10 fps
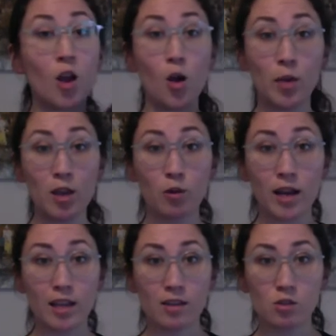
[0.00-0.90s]
Okay,
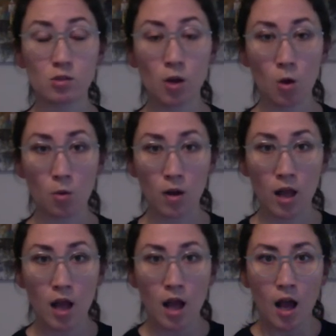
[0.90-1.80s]
great. So
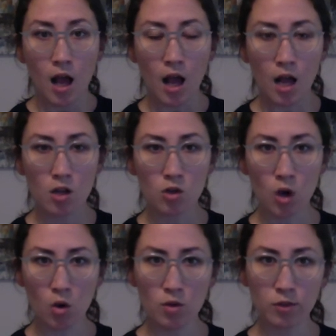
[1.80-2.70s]

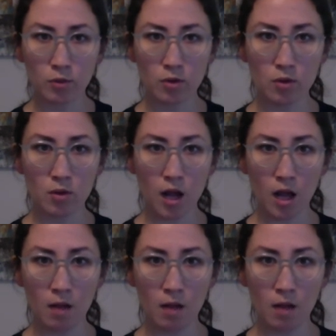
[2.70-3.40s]
go through